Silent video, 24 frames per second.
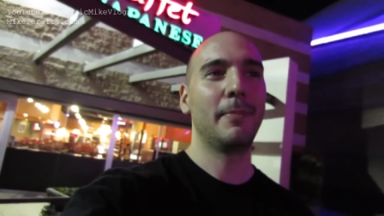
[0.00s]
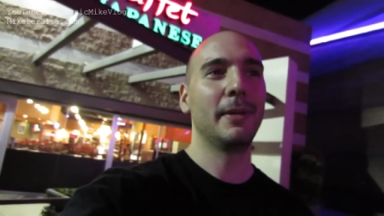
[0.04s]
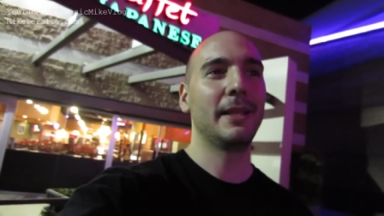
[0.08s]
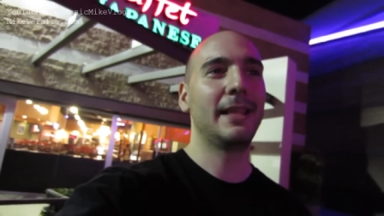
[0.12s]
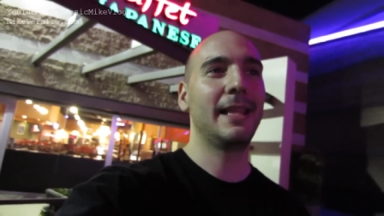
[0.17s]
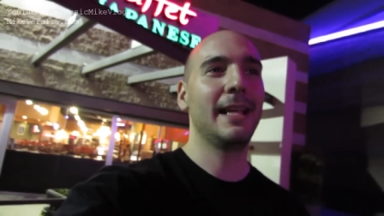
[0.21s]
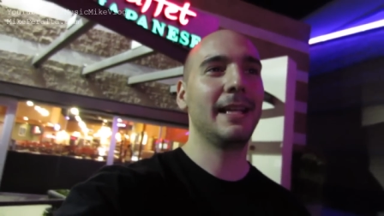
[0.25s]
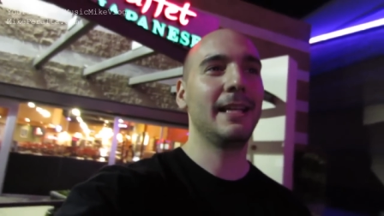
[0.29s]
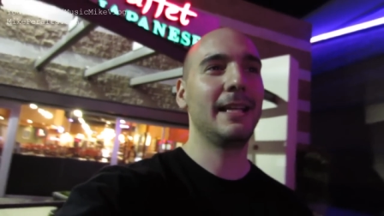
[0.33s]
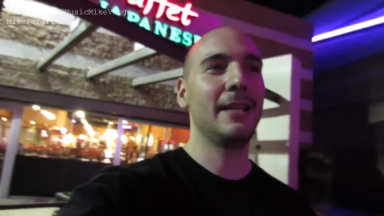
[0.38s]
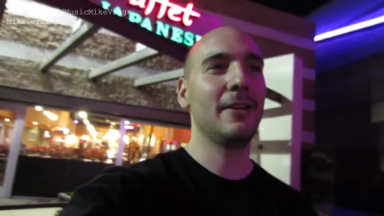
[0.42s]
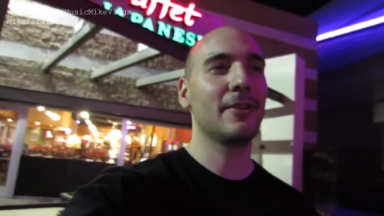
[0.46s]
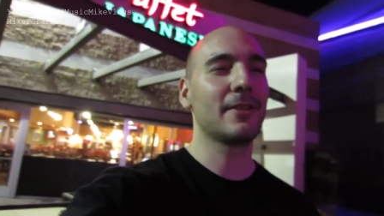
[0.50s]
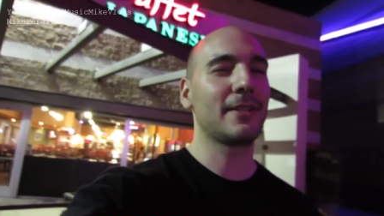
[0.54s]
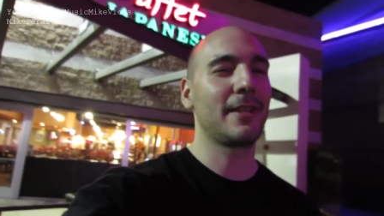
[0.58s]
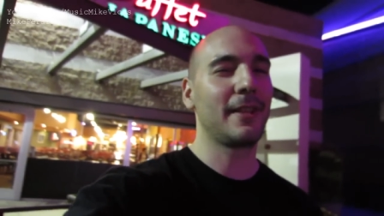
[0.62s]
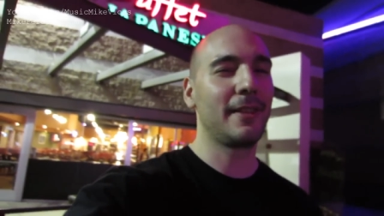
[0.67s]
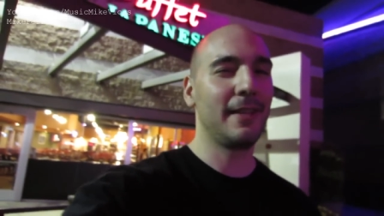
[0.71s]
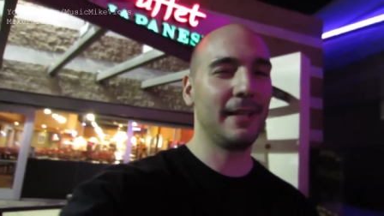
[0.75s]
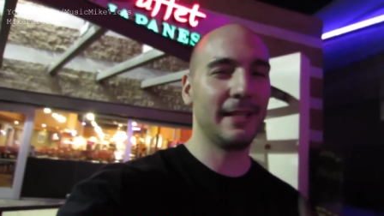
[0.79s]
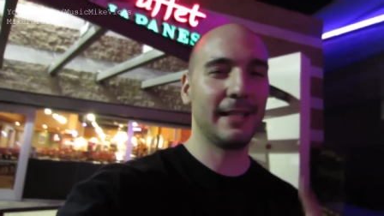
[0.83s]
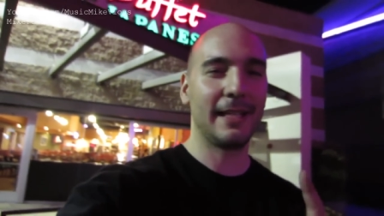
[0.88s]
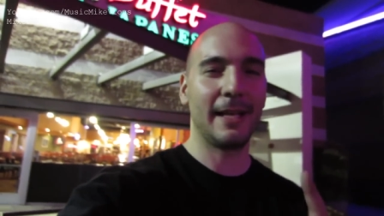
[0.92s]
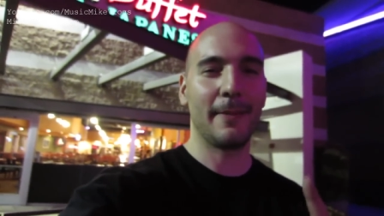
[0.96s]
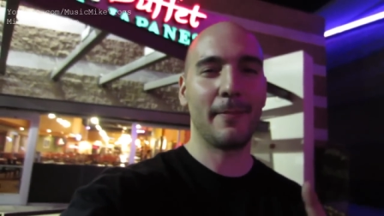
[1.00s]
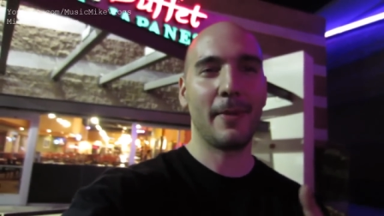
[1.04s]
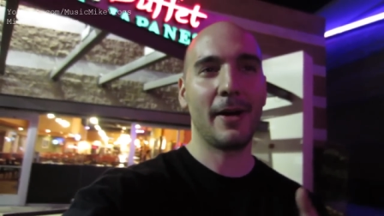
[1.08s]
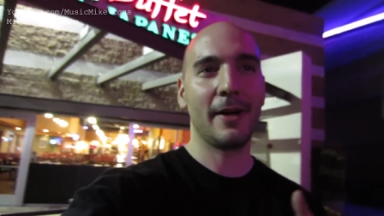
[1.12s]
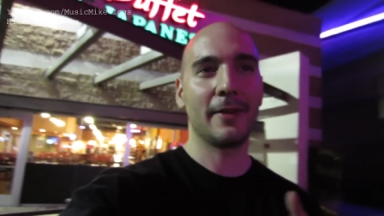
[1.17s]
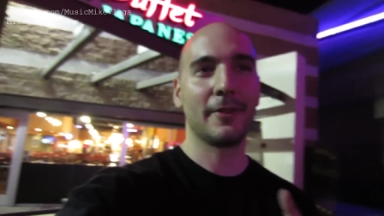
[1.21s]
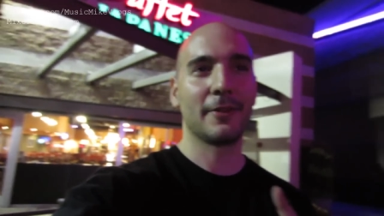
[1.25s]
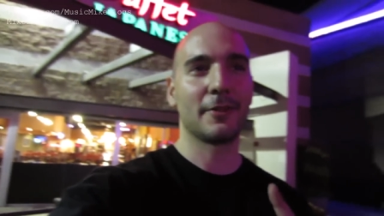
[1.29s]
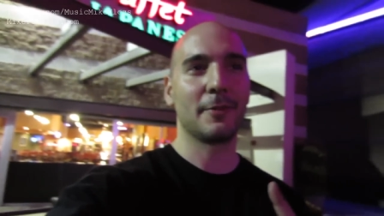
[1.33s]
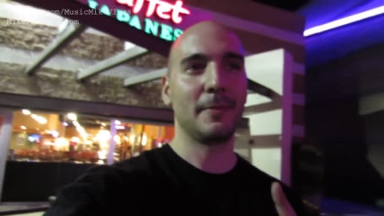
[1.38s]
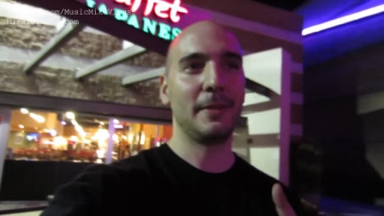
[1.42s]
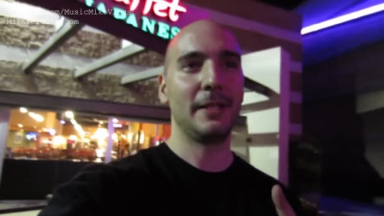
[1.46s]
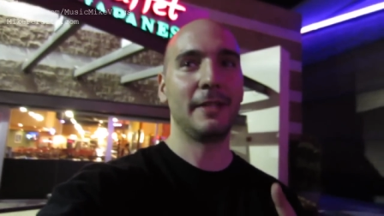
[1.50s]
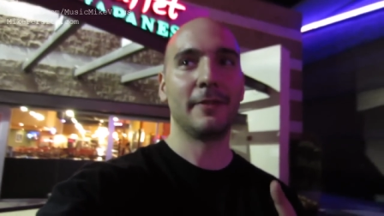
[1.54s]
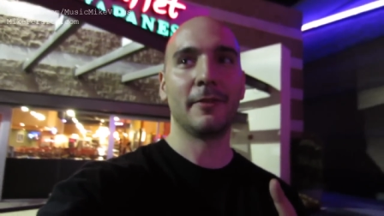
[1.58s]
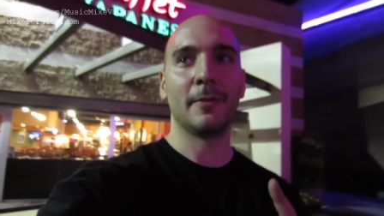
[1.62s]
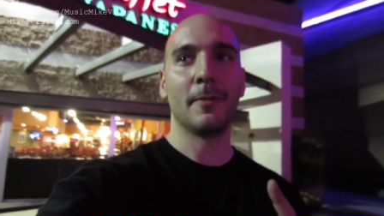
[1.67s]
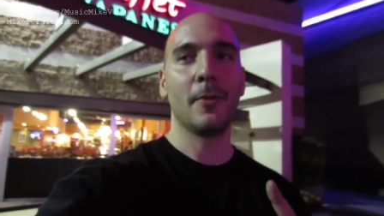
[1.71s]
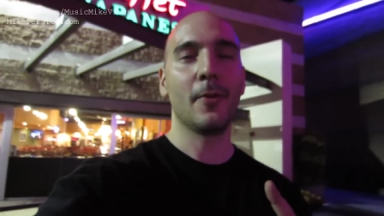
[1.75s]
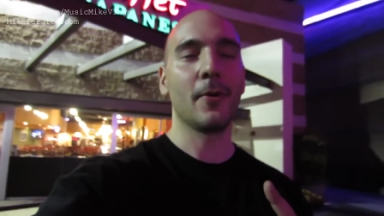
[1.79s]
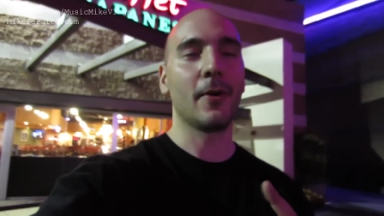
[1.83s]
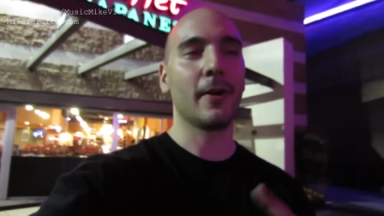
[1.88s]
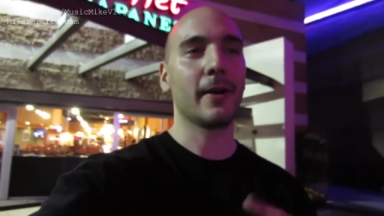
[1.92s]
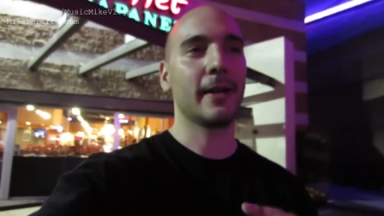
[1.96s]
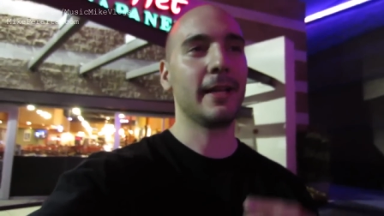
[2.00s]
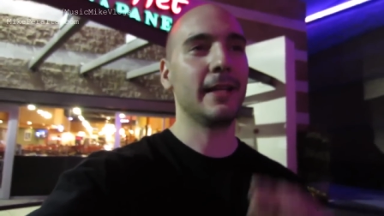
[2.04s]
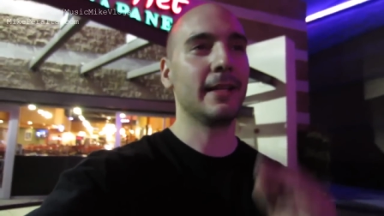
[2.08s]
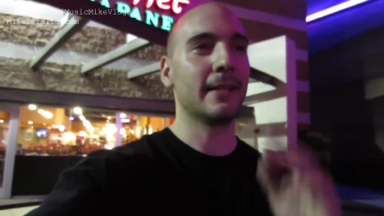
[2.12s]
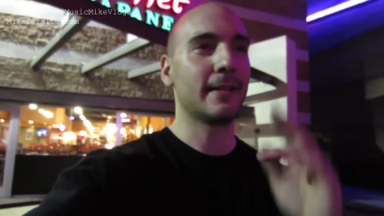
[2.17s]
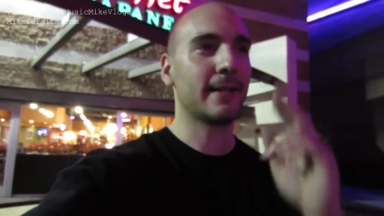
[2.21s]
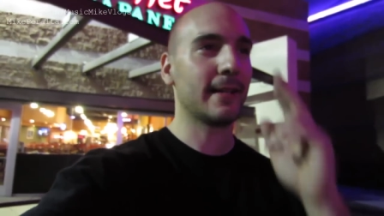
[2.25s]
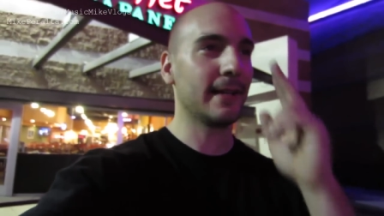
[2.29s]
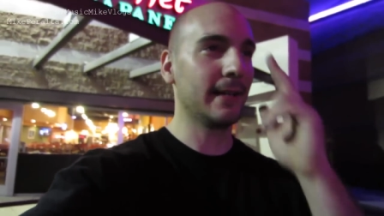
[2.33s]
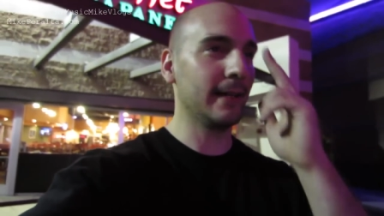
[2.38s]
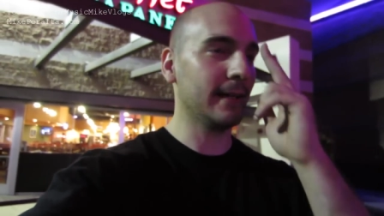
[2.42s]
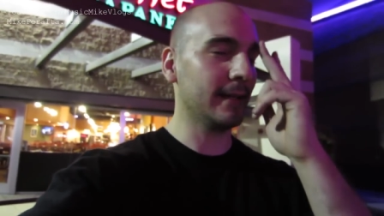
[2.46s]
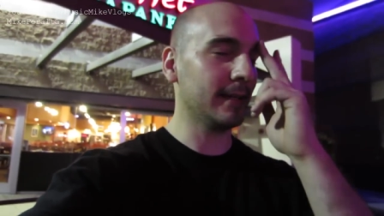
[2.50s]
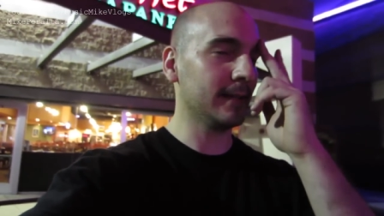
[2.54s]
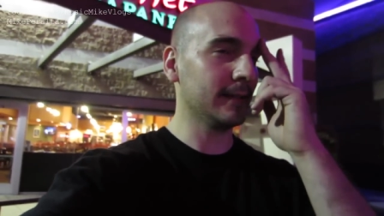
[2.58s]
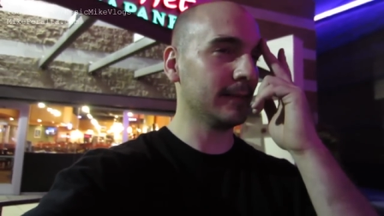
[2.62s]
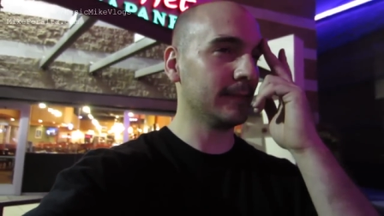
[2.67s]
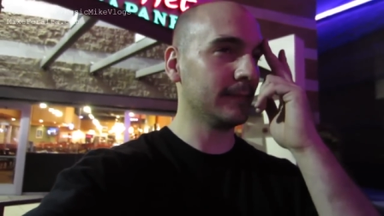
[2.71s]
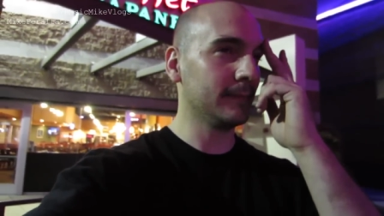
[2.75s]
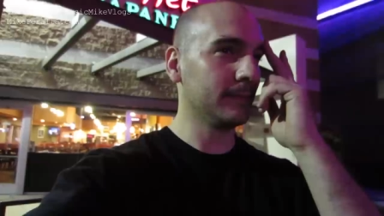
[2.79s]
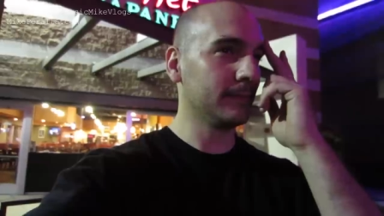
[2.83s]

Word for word: But then here's the thing that bothers me even more is uh,